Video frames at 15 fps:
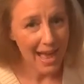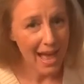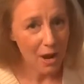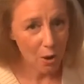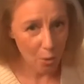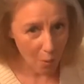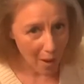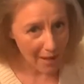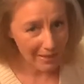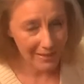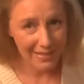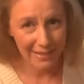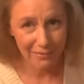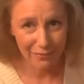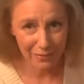
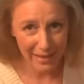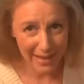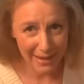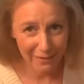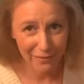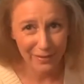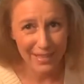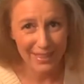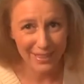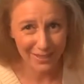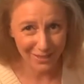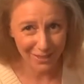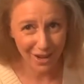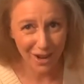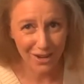quality of life in the
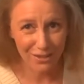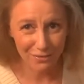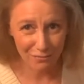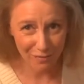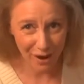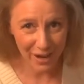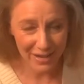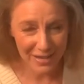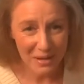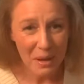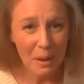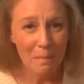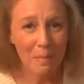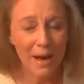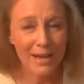long run
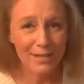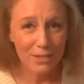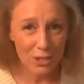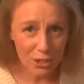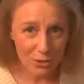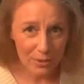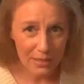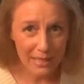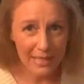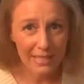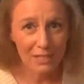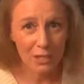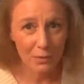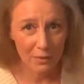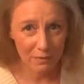by choosing
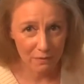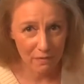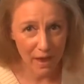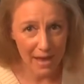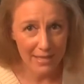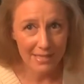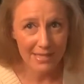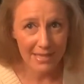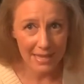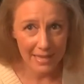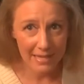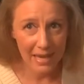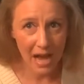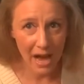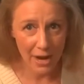to invest
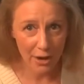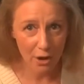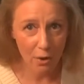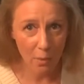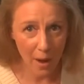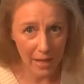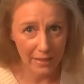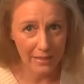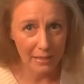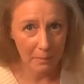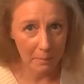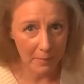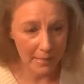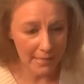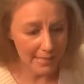in higher quality
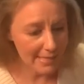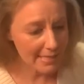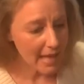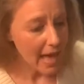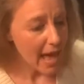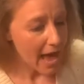meats.